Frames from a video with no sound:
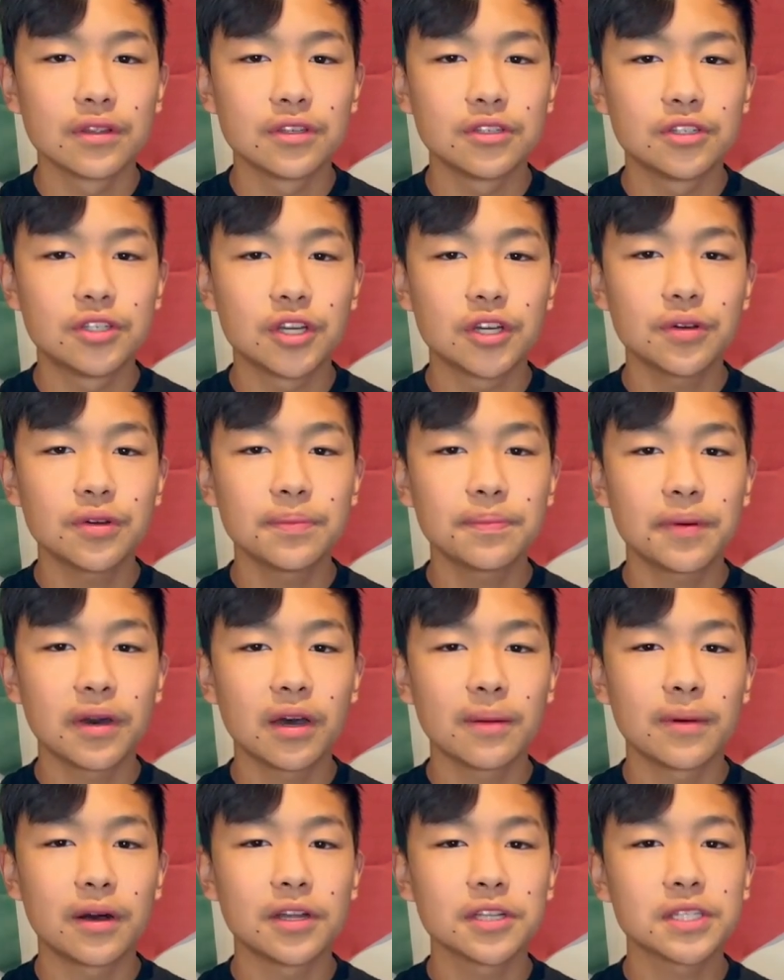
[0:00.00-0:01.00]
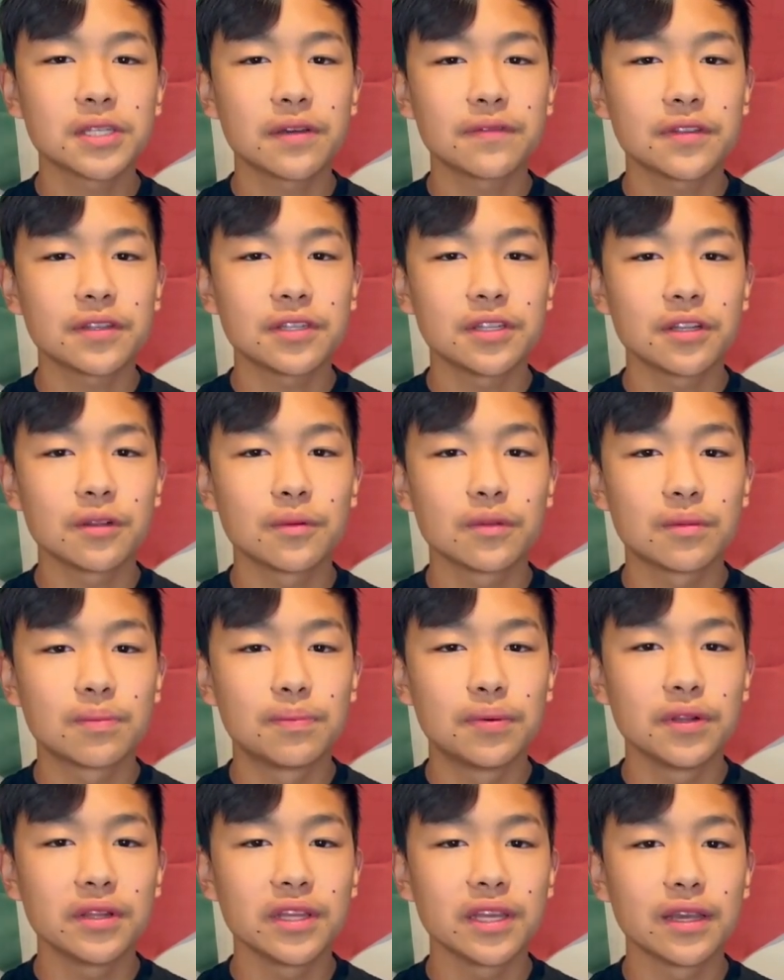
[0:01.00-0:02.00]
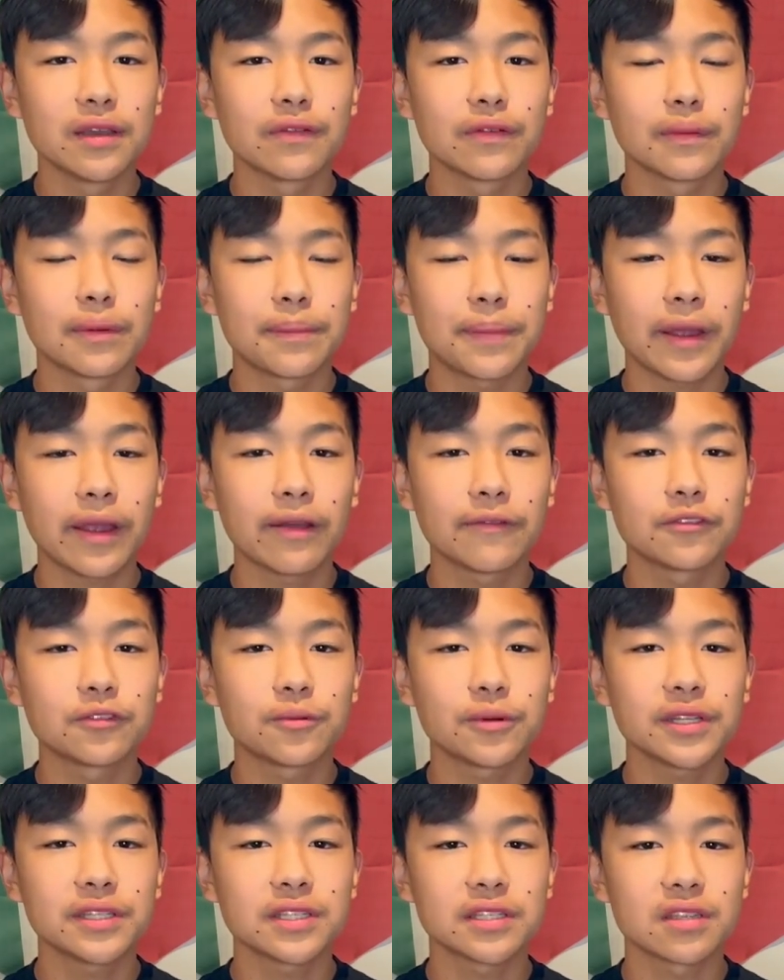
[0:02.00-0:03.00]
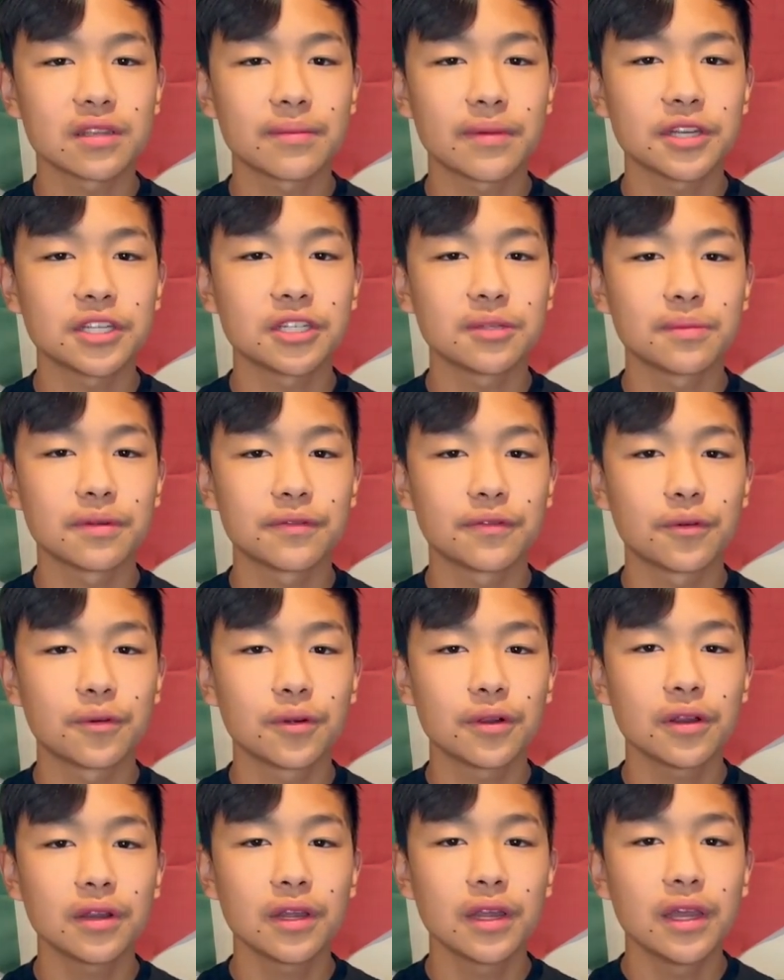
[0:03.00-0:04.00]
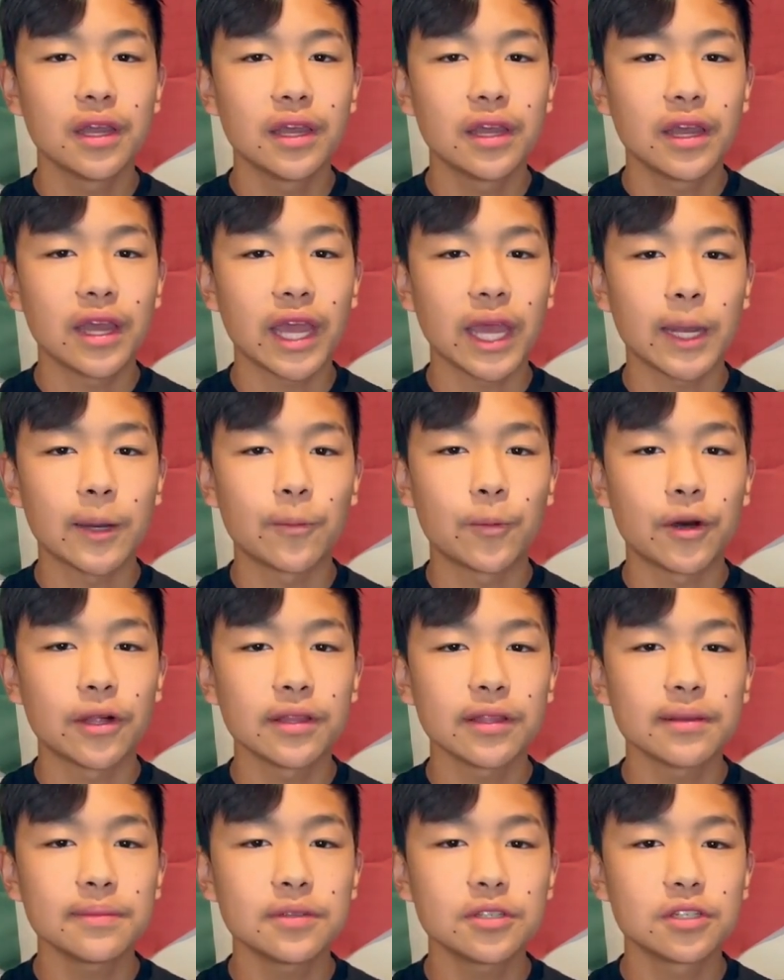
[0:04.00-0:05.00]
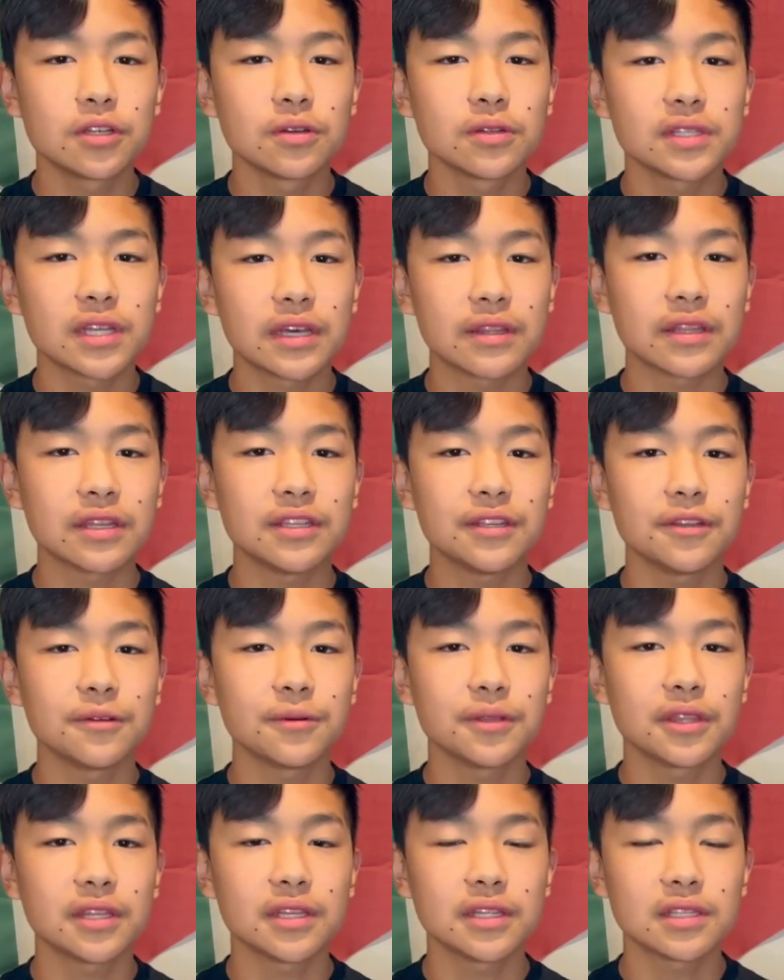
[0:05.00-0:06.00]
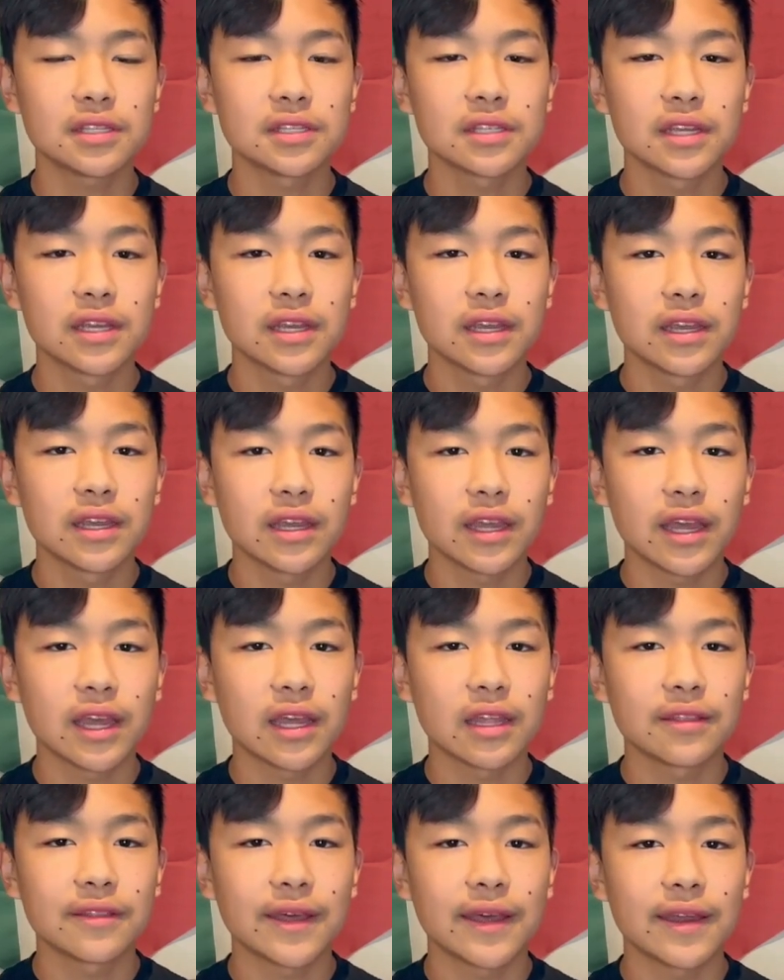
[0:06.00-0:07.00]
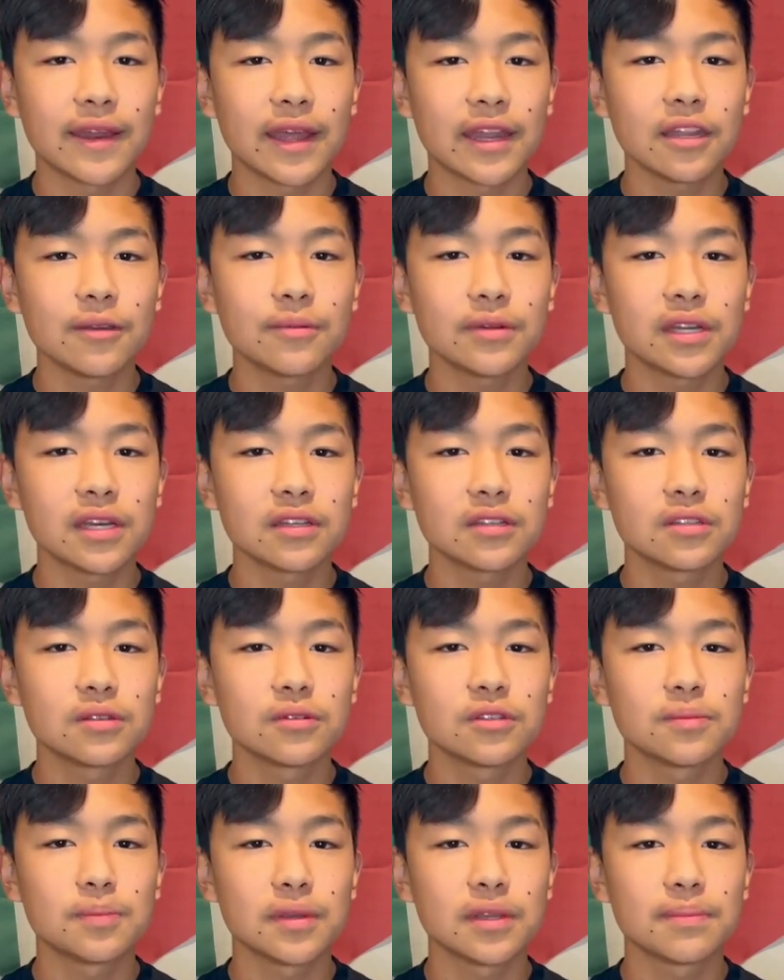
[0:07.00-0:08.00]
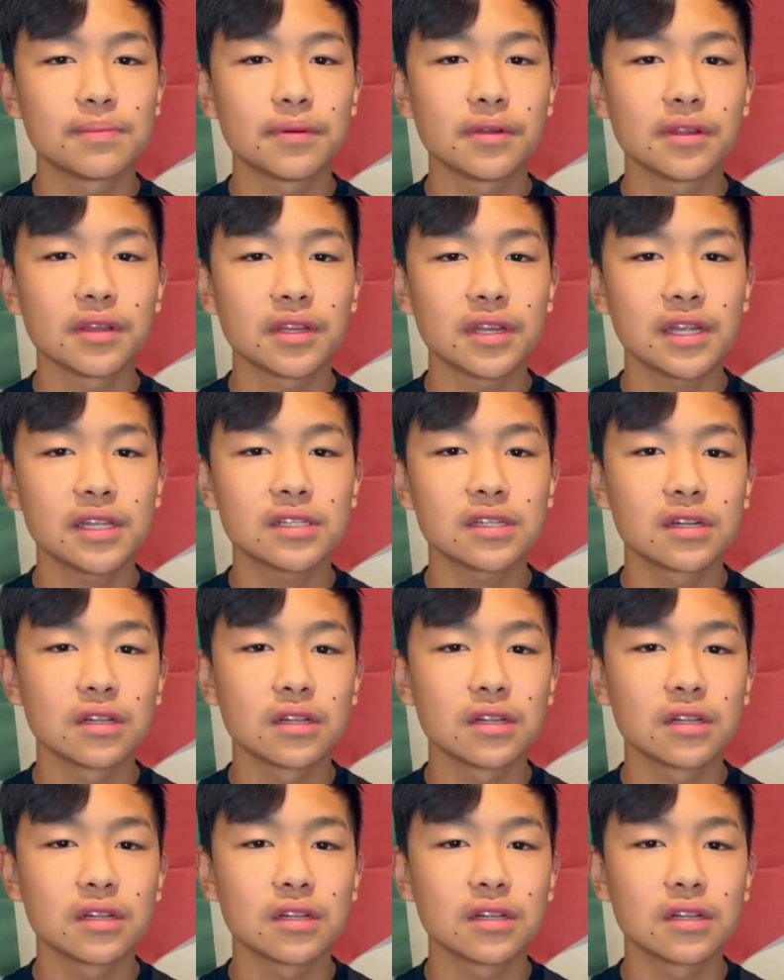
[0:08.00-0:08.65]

Joe and Bob also have to deal with bullying from a pair of twins, as I mentioned before, and Walliams shows how they deal with this, and that anyone else who is being bullied isn't